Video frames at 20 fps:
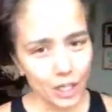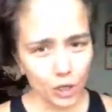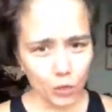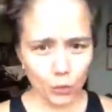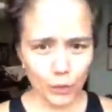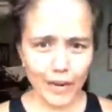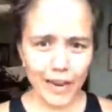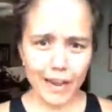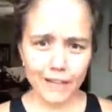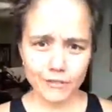
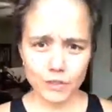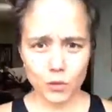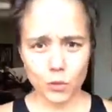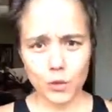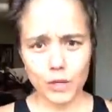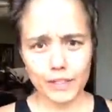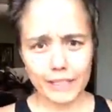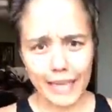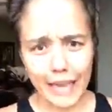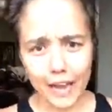We have to
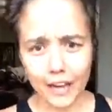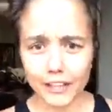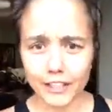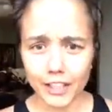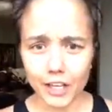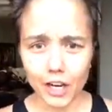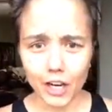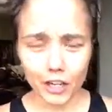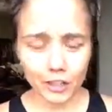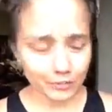work out,
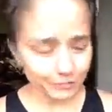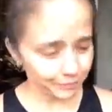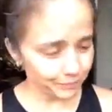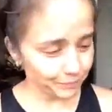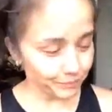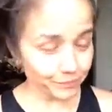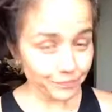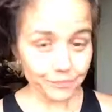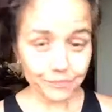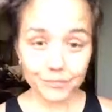y'all.
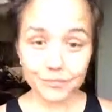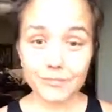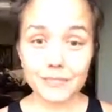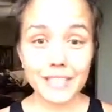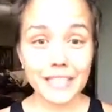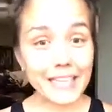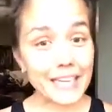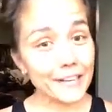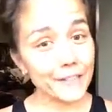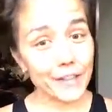
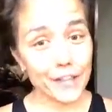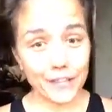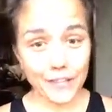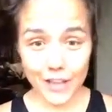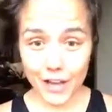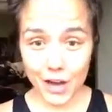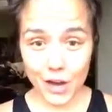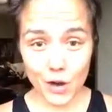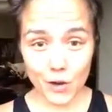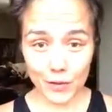Even
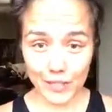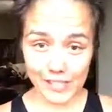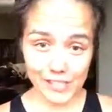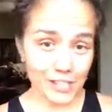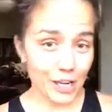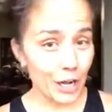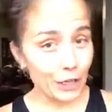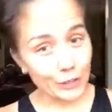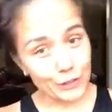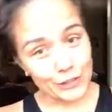though it's
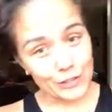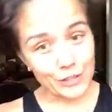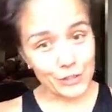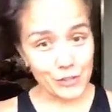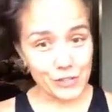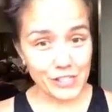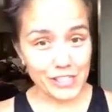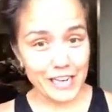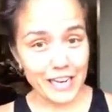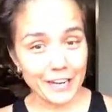Taco
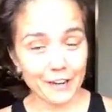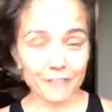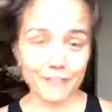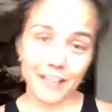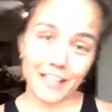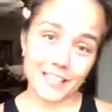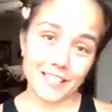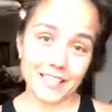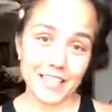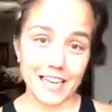Tuesday or
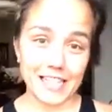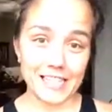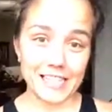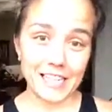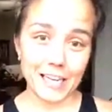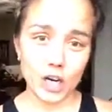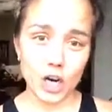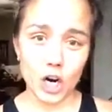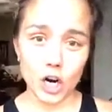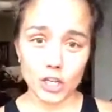Valentine's
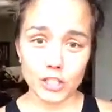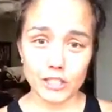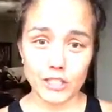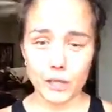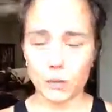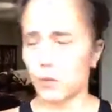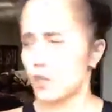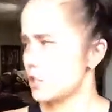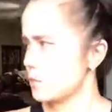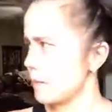Day or Heart
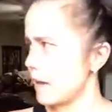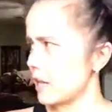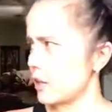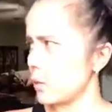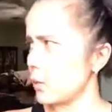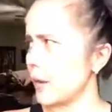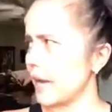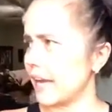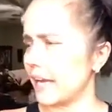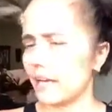Day, which, by the
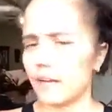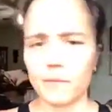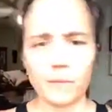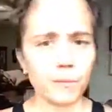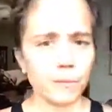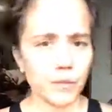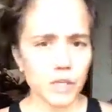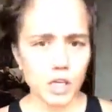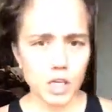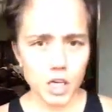way,
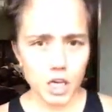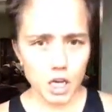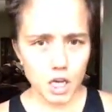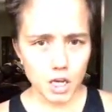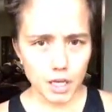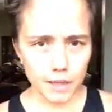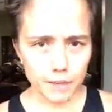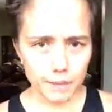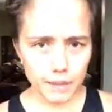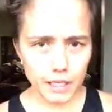
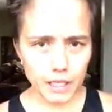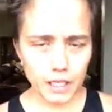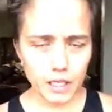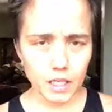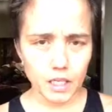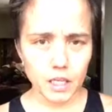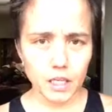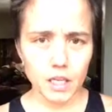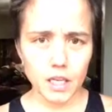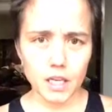
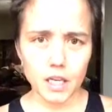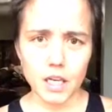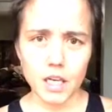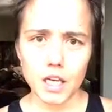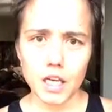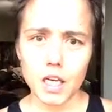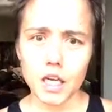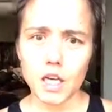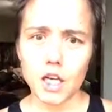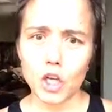hubby
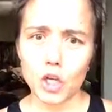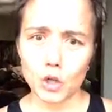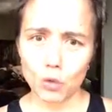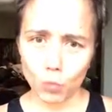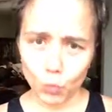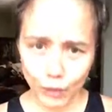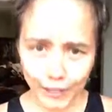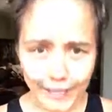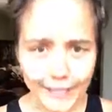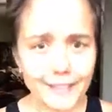
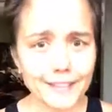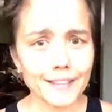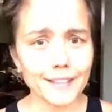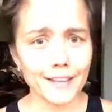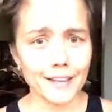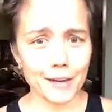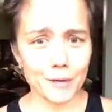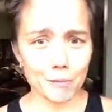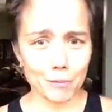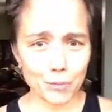went
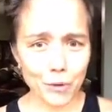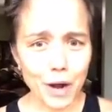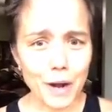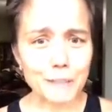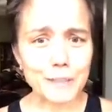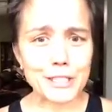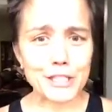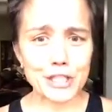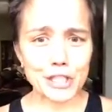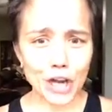and brought
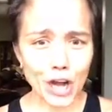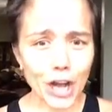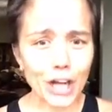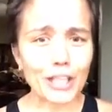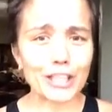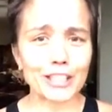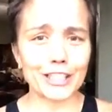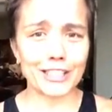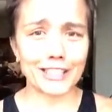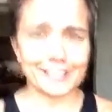me
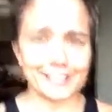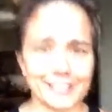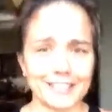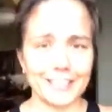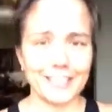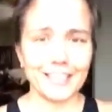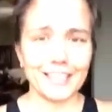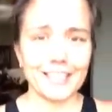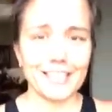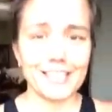chocolate,
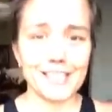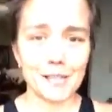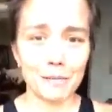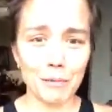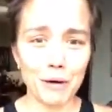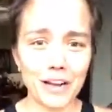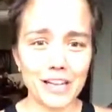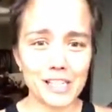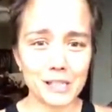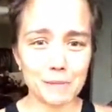
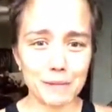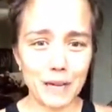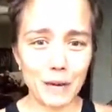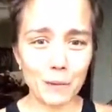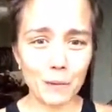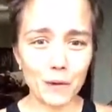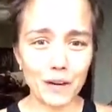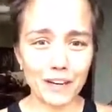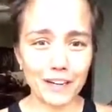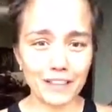surprised me
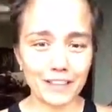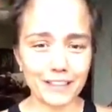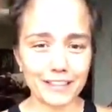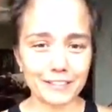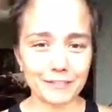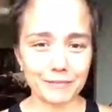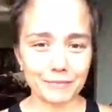at work.